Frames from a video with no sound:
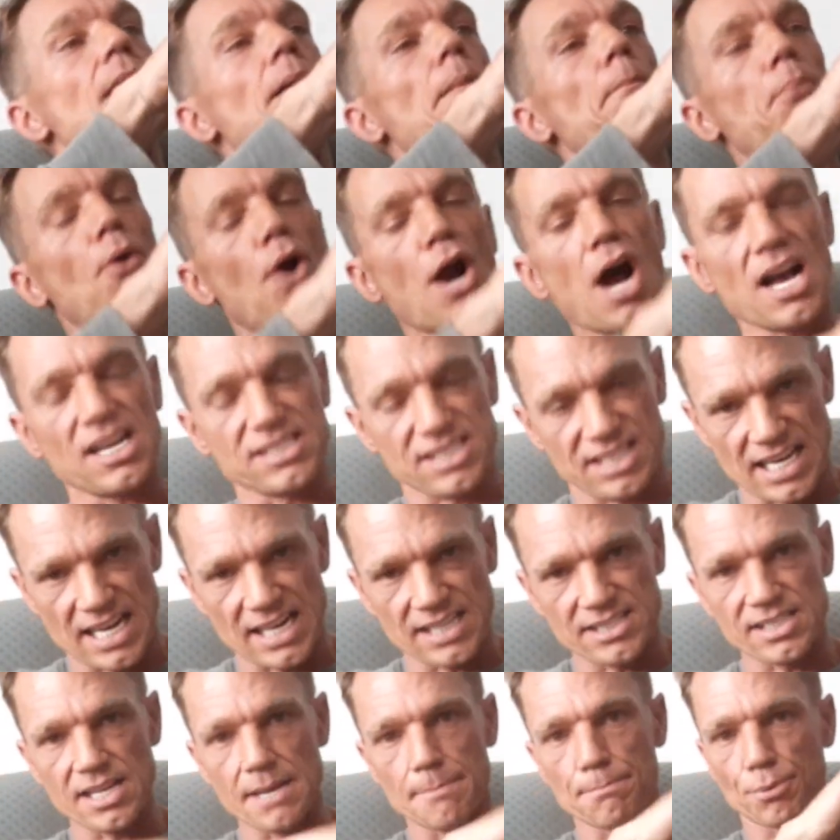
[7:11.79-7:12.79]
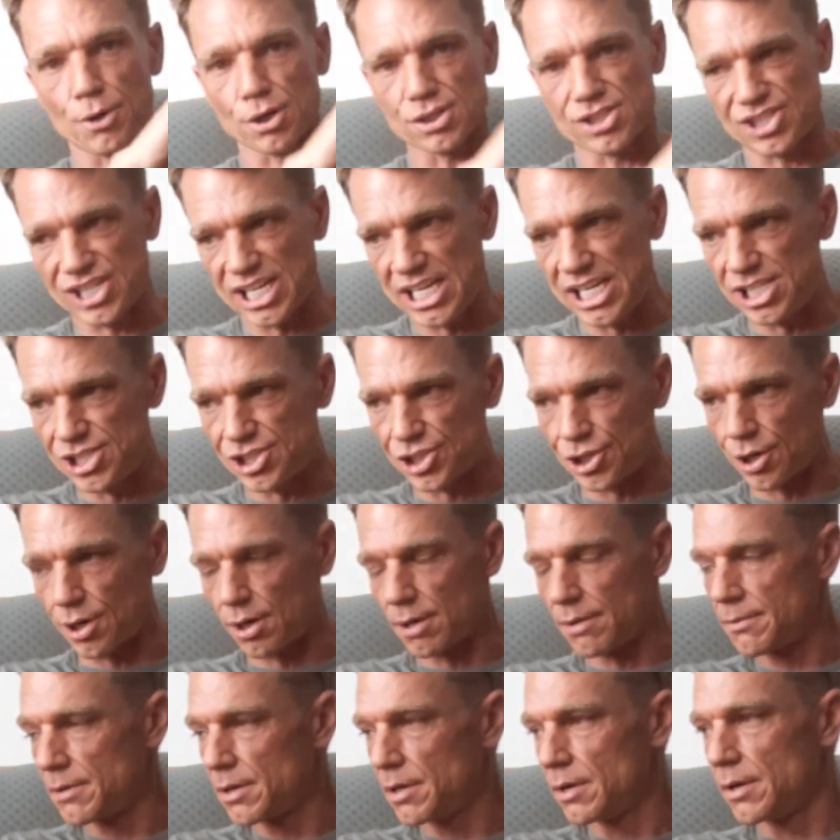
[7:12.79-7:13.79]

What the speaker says: process and procedure.